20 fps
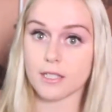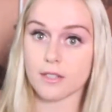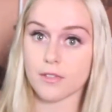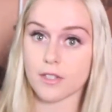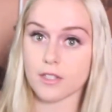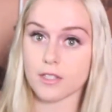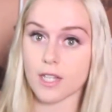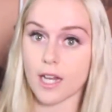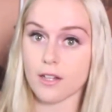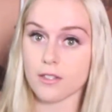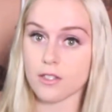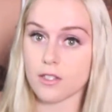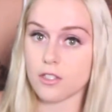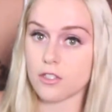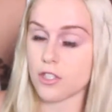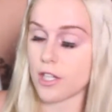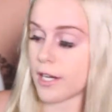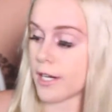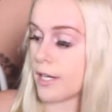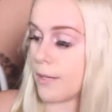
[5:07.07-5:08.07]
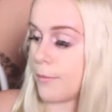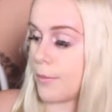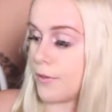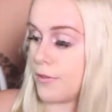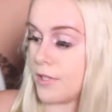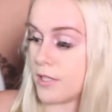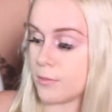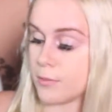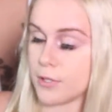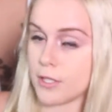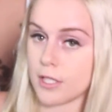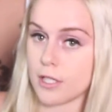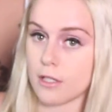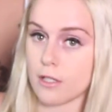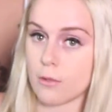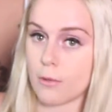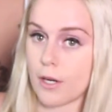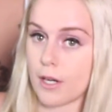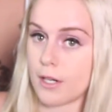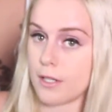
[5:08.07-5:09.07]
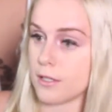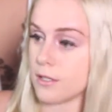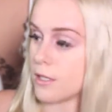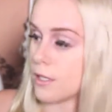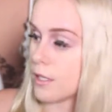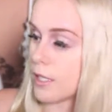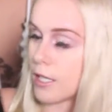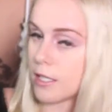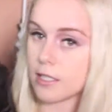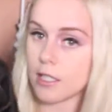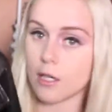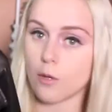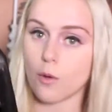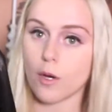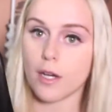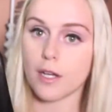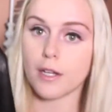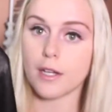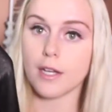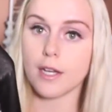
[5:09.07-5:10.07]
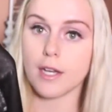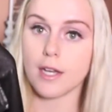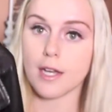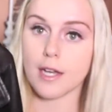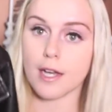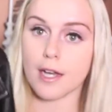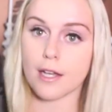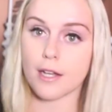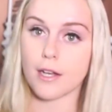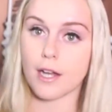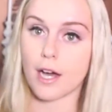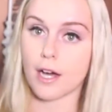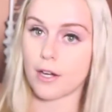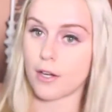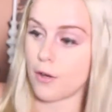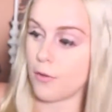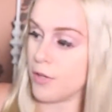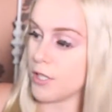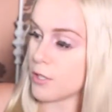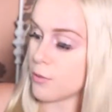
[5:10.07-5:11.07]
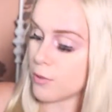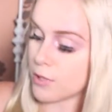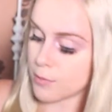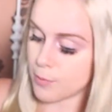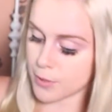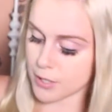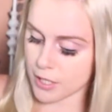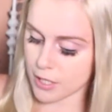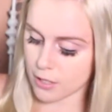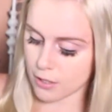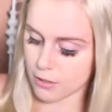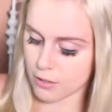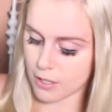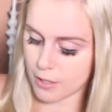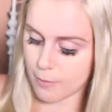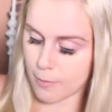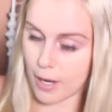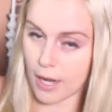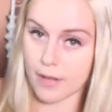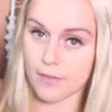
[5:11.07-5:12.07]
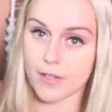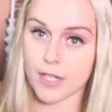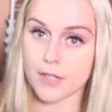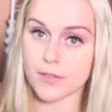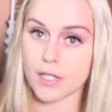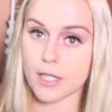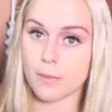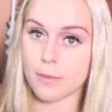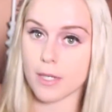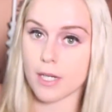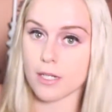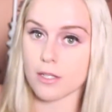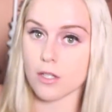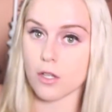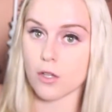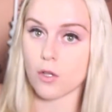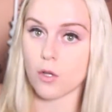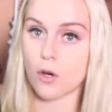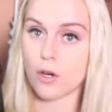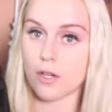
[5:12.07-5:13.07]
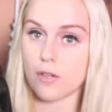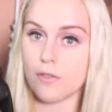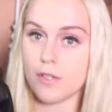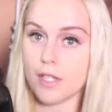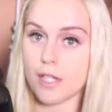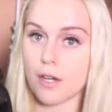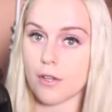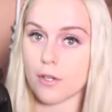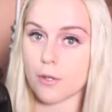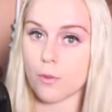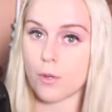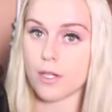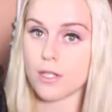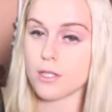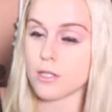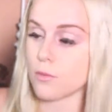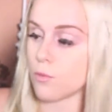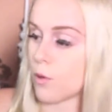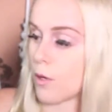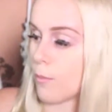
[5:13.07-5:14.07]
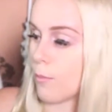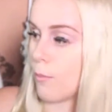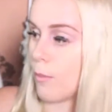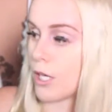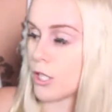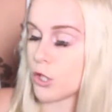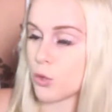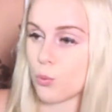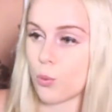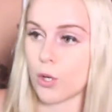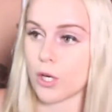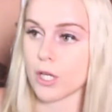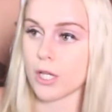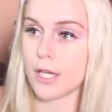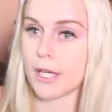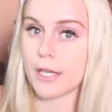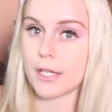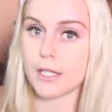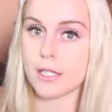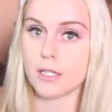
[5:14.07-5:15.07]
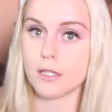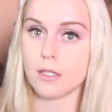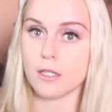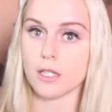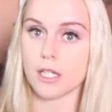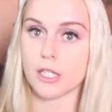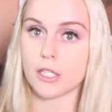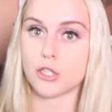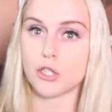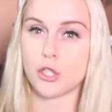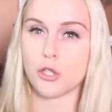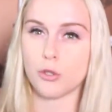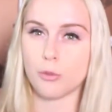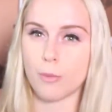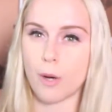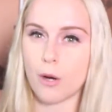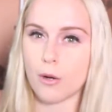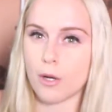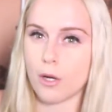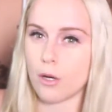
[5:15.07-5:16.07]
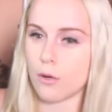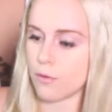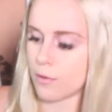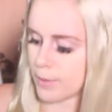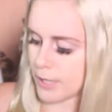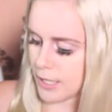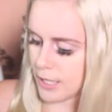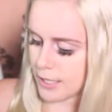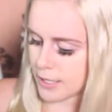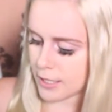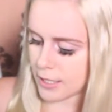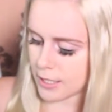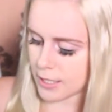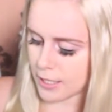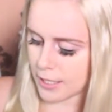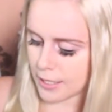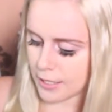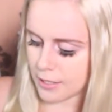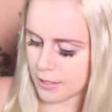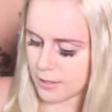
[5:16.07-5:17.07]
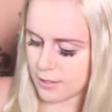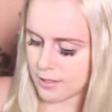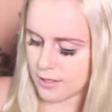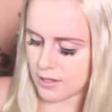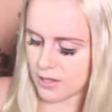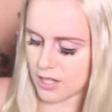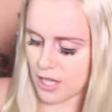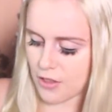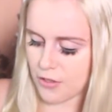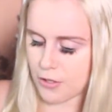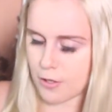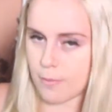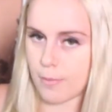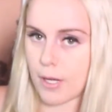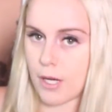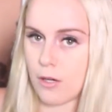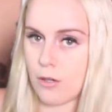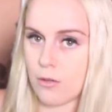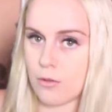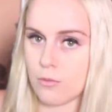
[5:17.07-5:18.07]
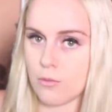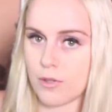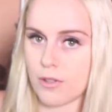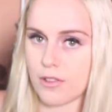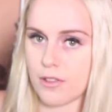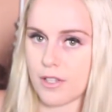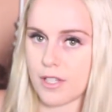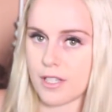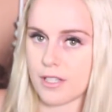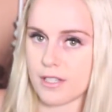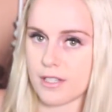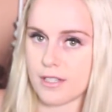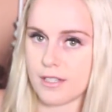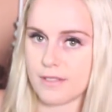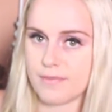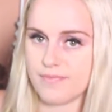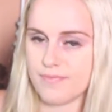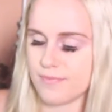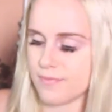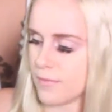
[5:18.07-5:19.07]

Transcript: different styles of this jacket, but this particular one is the Kenya one. And I don't know, this was particularly my favorite because a lot of the other ones were much more like two-moto for my liking, like leather belt with like a